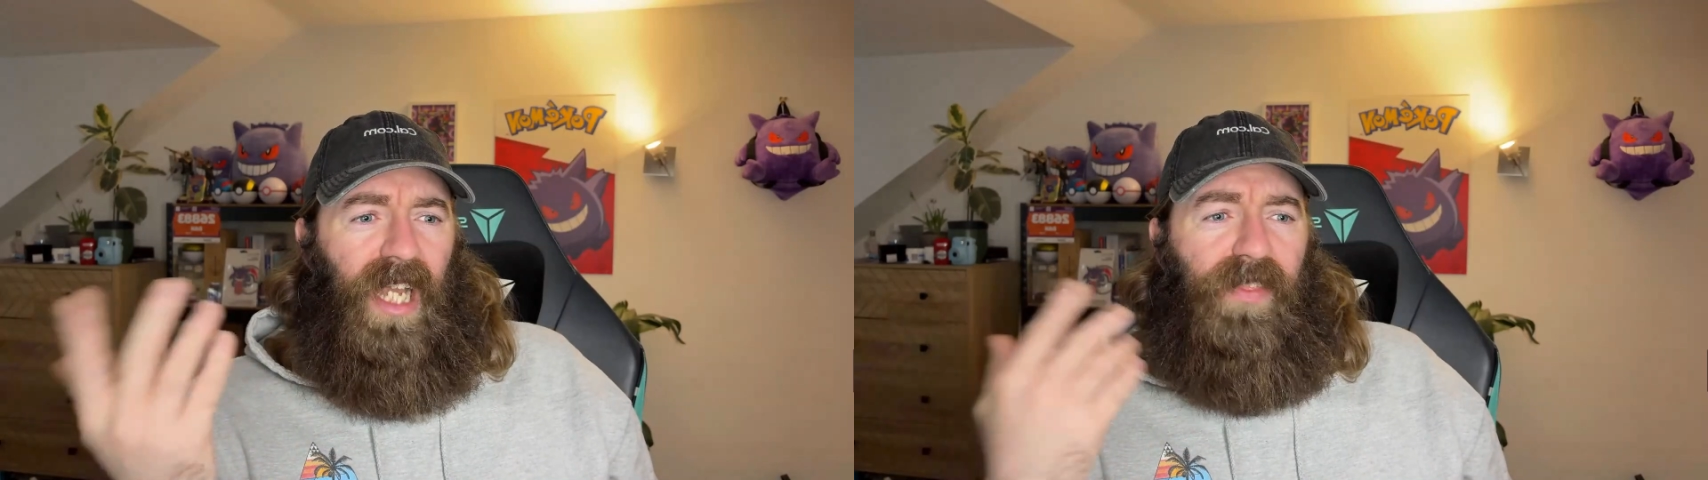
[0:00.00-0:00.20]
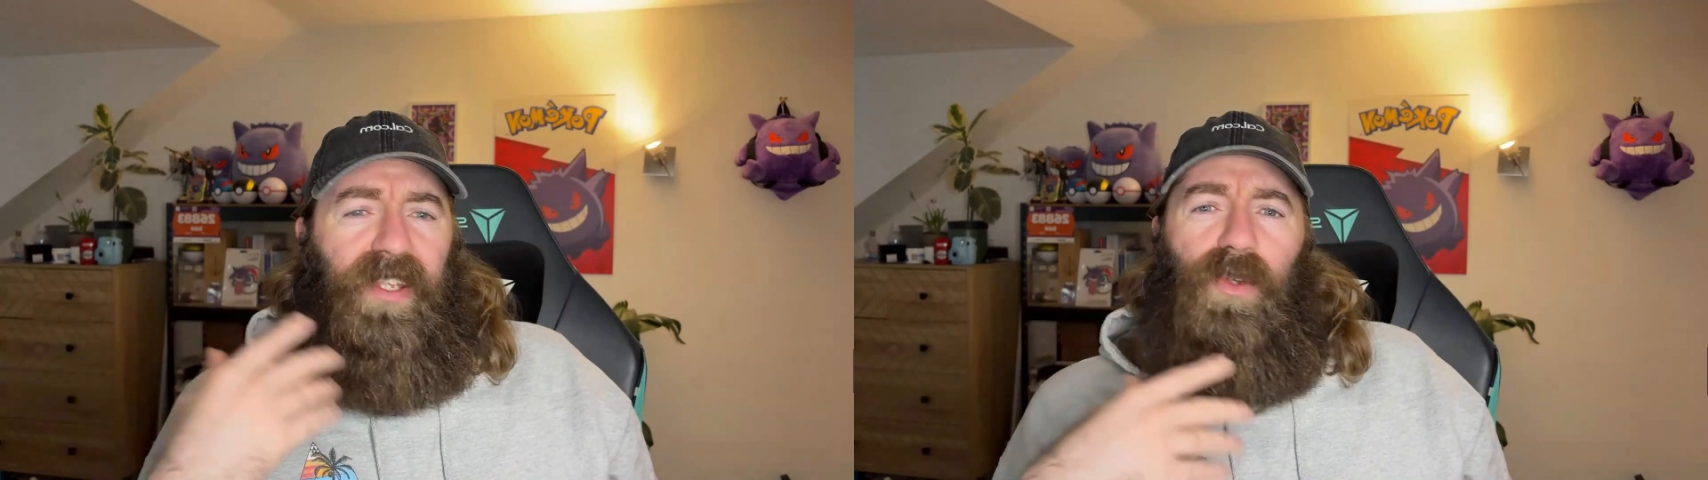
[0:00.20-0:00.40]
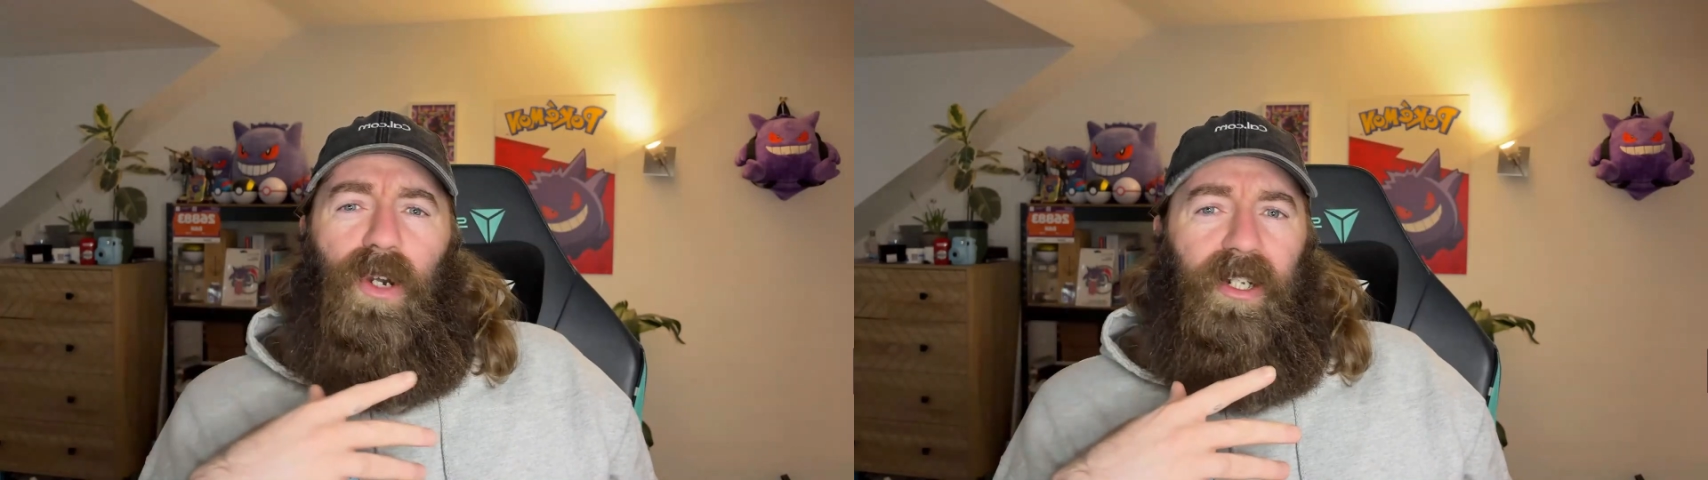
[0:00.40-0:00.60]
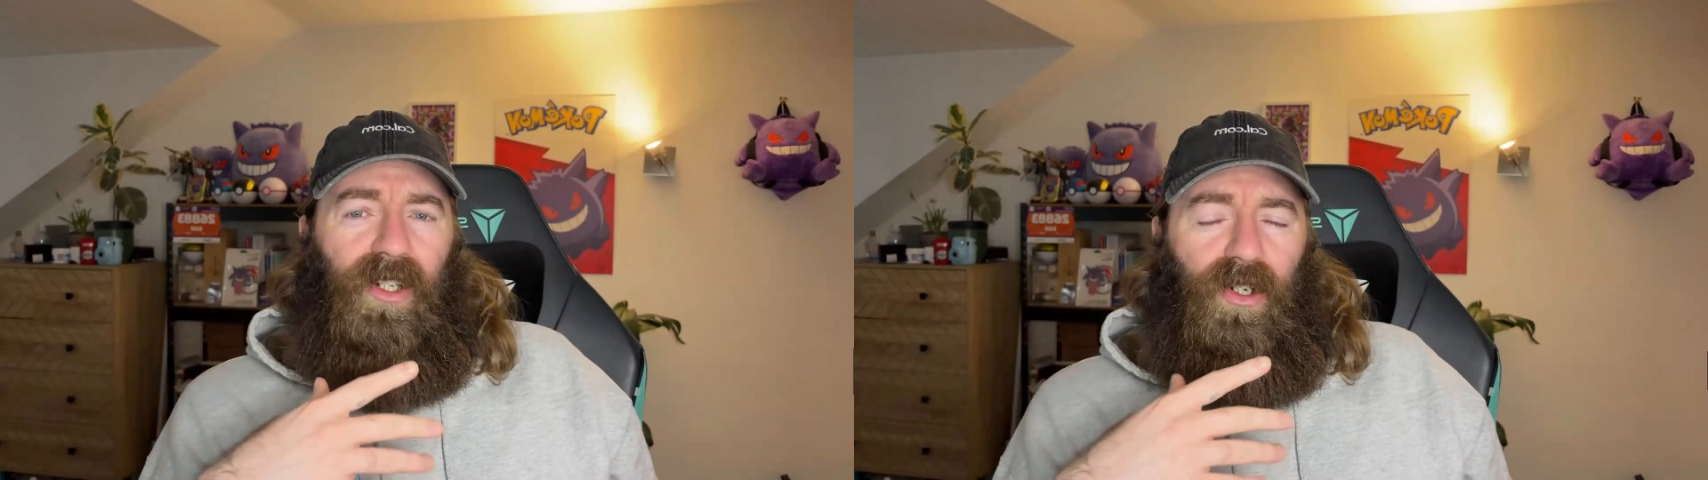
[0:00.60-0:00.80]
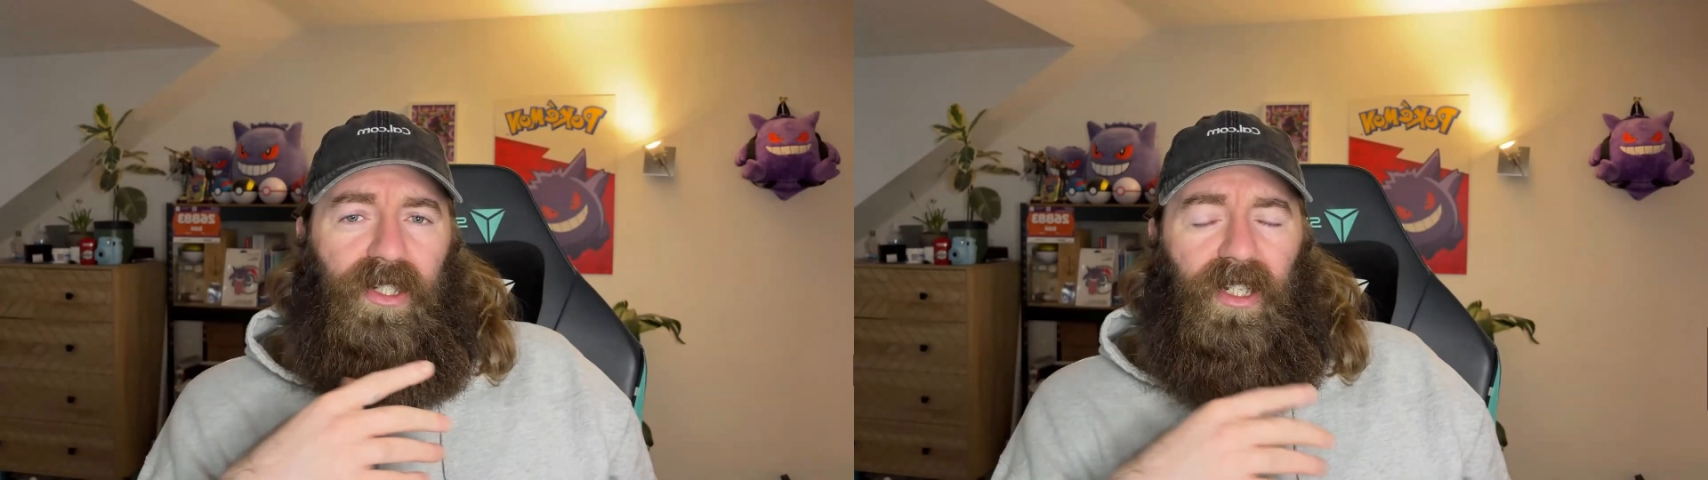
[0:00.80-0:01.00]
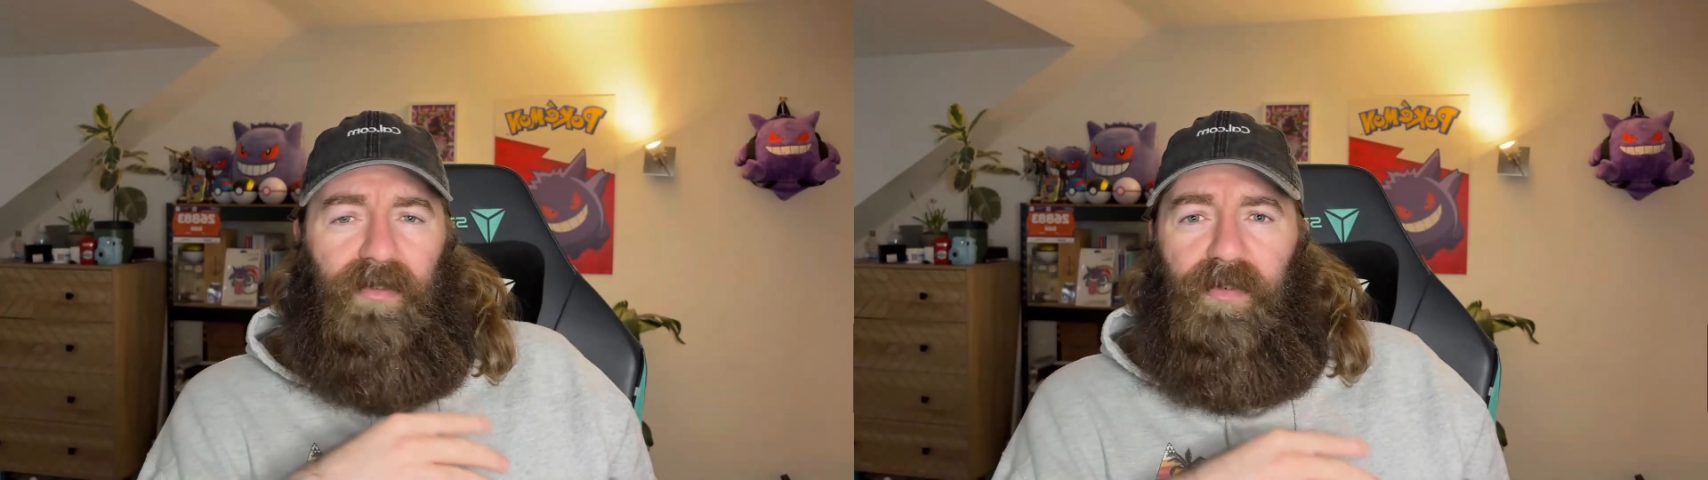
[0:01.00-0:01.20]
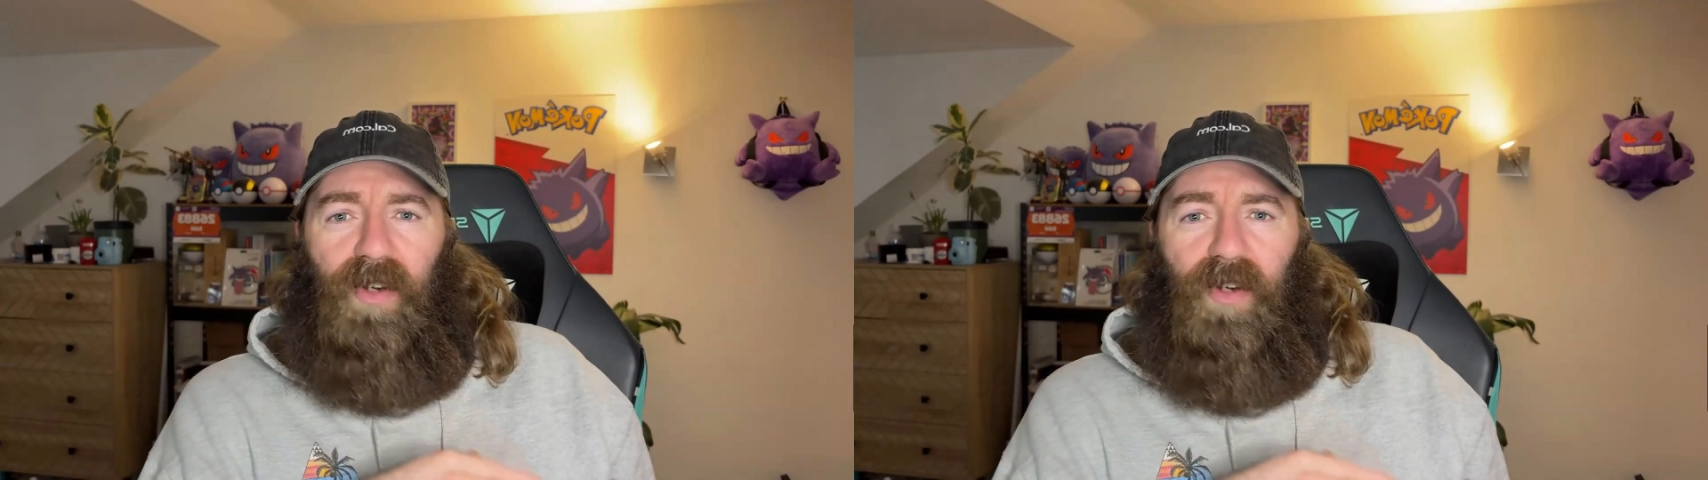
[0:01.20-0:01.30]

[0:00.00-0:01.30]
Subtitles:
I think you unlock at